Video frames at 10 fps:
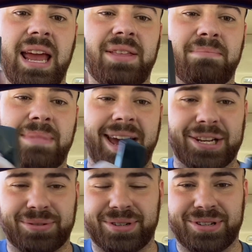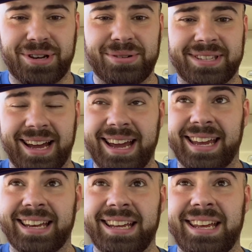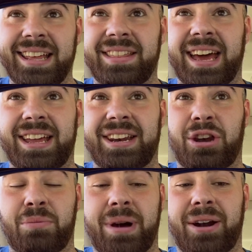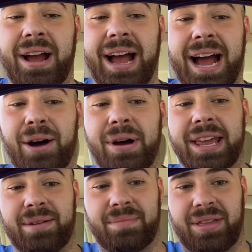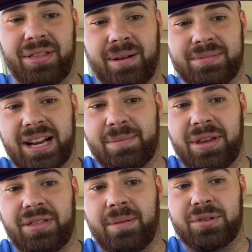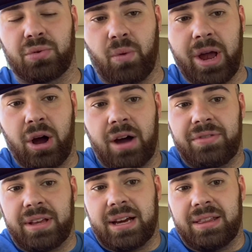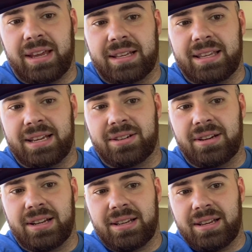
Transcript: and the mags were so tight that no matter how I kept my thumbs, I got my thumbs right off the gun like this on it,